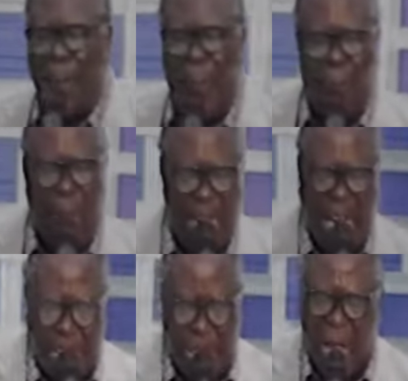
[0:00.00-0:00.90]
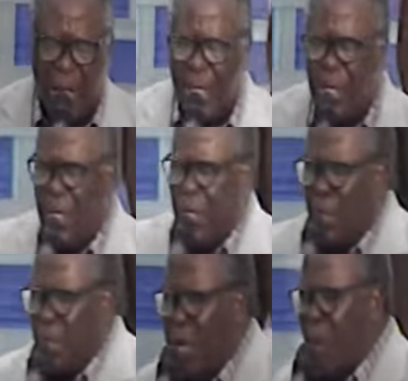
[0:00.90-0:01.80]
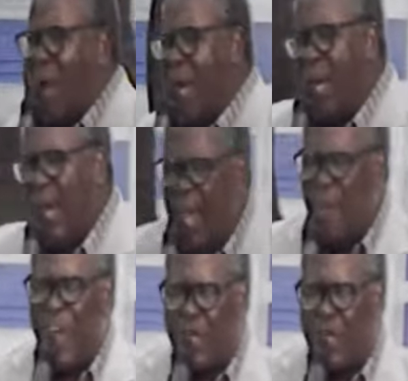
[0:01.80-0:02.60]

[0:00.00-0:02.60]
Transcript: be managed. You will live a